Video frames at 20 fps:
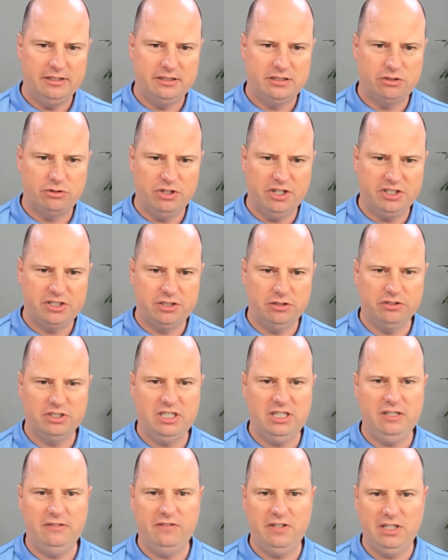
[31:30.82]

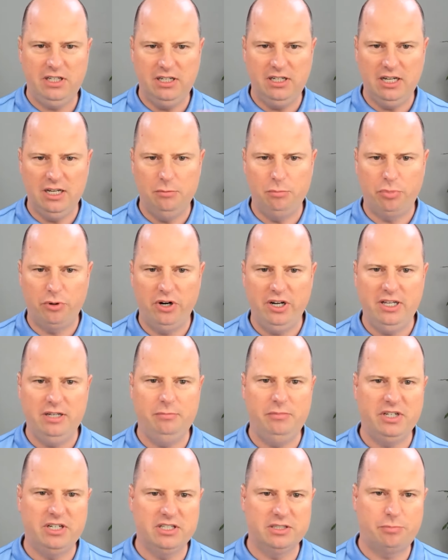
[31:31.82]
traditional TV and
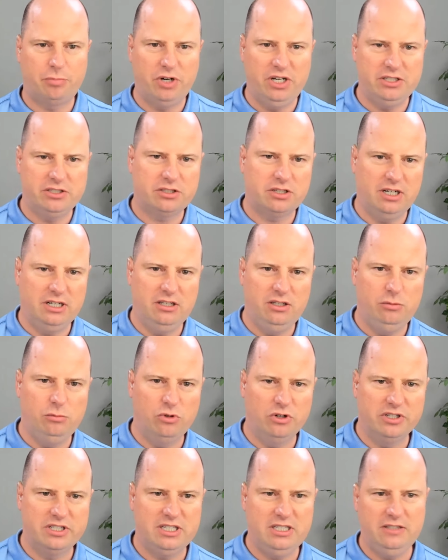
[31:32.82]
print, because print's trying to
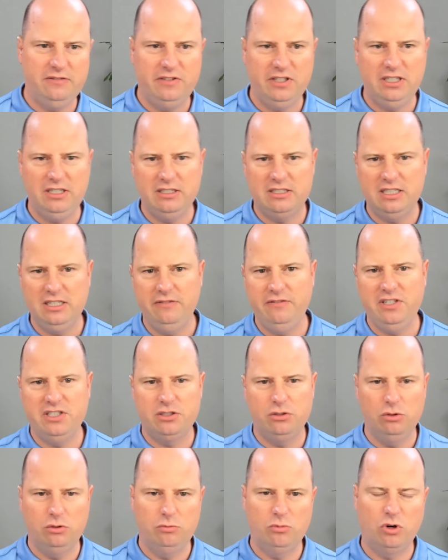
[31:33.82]
do more TV,
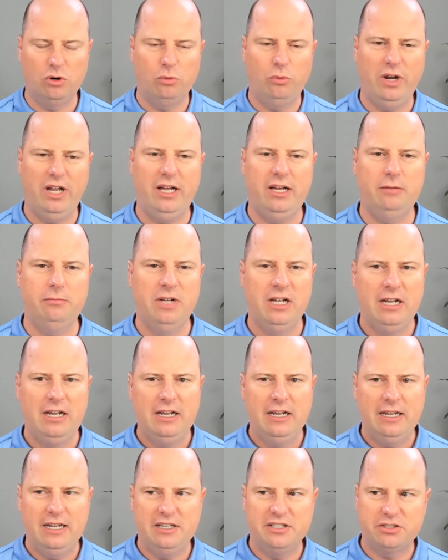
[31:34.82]
TV's doing more web.
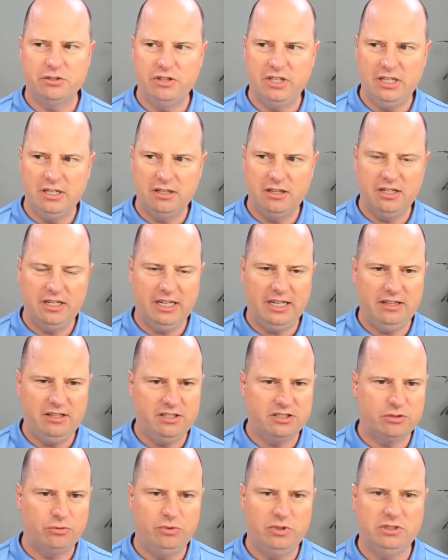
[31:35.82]
And so at the end of the day,
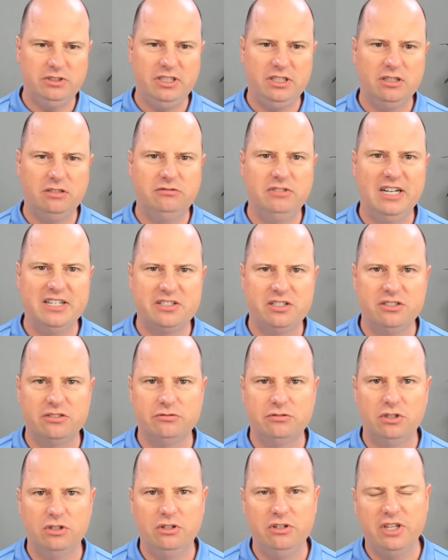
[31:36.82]
these are really good
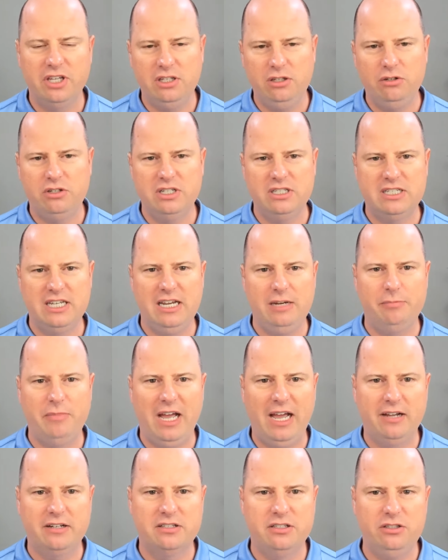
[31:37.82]
lessons learned that you can
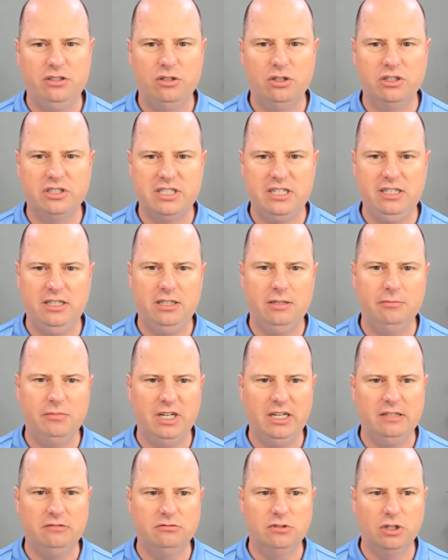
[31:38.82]
take back to your
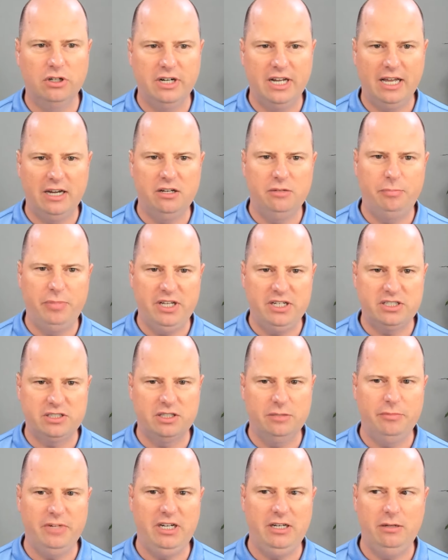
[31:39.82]
team and learn how to
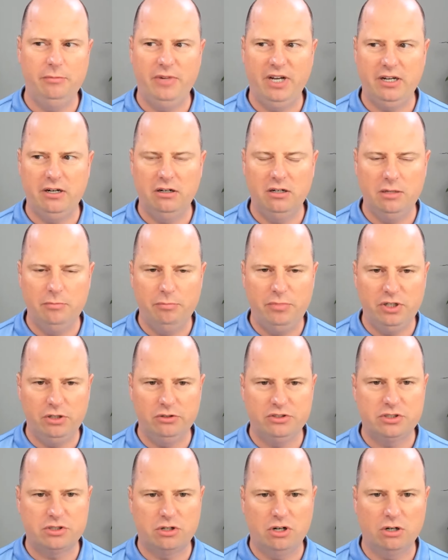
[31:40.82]
pitch the media better and
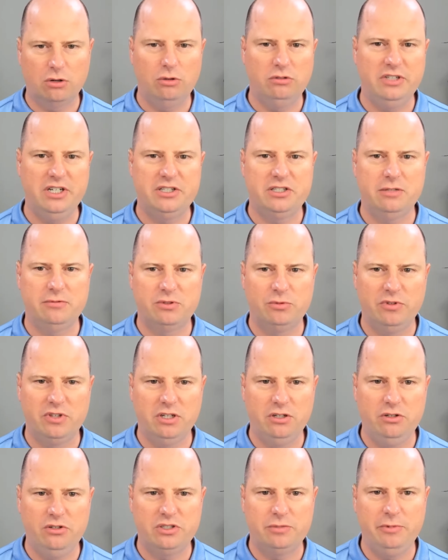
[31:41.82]
build stronger relationships
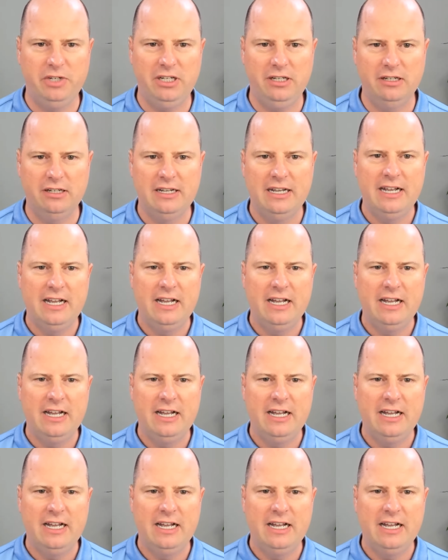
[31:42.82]
with the news media.